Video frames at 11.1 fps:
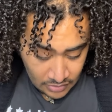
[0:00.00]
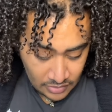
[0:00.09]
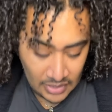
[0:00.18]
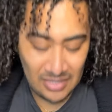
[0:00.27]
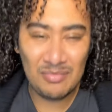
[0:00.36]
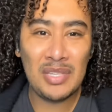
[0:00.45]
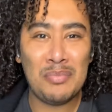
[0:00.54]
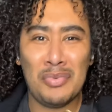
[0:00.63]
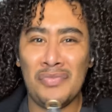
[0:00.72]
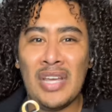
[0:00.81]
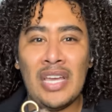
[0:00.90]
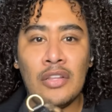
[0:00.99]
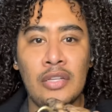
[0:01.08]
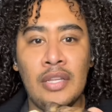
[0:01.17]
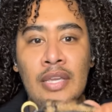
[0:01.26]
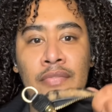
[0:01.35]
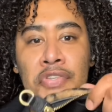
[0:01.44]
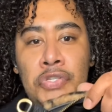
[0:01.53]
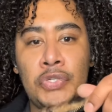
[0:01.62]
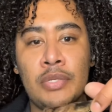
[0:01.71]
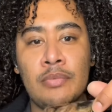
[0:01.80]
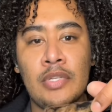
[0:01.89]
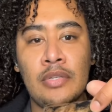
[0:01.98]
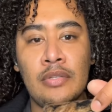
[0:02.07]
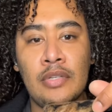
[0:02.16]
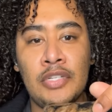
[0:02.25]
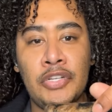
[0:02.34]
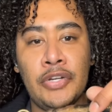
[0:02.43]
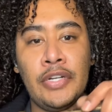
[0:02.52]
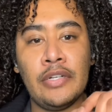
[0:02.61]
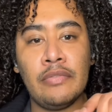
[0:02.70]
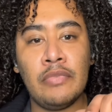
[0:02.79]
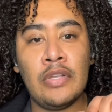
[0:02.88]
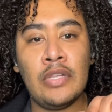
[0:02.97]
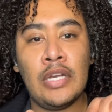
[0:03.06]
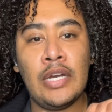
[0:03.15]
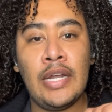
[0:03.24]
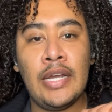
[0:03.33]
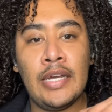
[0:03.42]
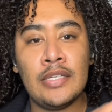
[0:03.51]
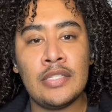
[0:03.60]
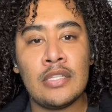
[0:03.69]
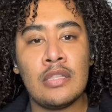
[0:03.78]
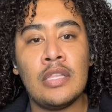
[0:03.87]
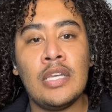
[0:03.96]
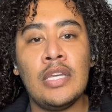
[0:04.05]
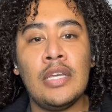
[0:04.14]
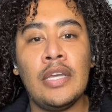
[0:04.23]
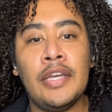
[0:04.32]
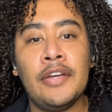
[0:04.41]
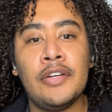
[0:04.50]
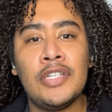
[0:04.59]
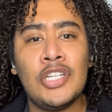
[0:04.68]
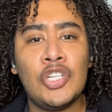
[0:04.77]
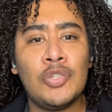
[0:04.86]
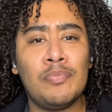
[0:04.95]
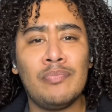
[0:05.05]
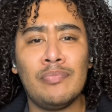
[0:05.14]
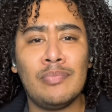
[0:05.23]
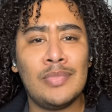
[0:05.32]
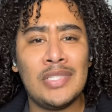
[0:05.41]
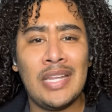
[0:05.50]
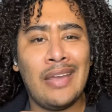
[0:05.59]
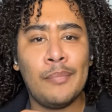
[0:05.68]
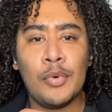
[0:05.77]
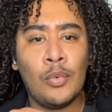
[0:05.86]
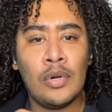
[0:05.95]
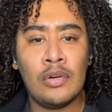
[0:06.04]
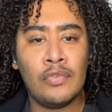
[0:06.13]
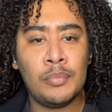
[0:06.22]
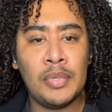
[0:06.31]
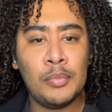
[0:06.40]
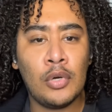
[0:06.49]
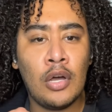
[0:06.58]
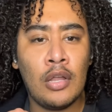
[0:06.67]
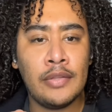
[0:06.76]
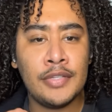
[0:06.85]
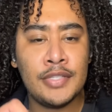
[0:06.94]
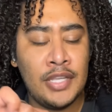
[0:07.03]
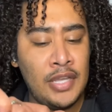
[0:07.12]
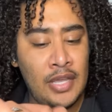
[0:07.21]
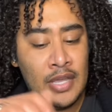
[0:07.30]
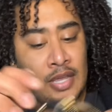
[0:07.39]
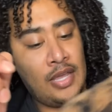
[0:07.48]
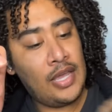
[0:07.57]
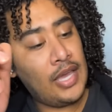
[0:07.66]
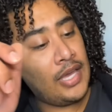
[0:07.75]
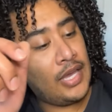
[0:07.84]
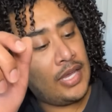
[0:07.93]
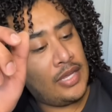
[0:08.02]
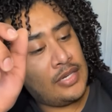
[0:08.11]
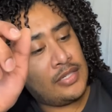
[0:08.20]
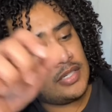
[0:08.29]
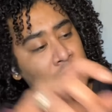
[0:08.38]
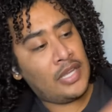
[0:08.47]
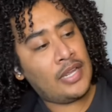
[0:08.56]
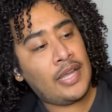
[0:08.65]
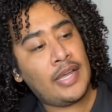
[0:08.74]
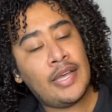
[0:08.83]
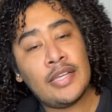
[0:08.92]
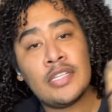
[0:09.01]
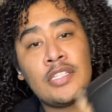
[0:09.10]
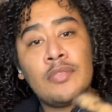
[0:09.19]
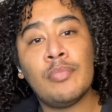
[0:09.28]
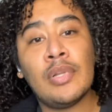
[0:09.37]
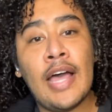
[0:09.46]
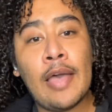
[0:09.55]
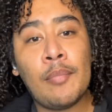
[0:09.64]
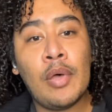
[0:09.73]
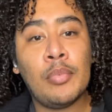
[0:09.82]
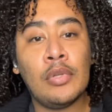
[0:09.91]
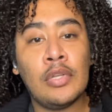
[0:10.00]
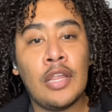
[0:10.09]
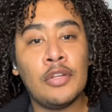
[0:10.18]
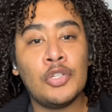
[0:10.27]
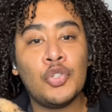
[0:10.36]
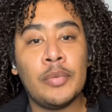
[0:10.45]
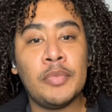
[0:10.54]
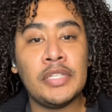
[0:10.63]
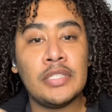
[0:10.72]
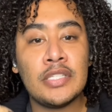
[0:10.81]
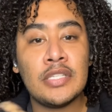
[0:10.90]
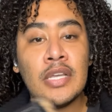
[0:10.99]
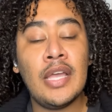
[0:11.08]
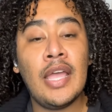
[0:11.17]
like some type of nylon canvas or something interior. And then it has the heritage stamp or whatever people call this. And it has black pebble leather trimmings.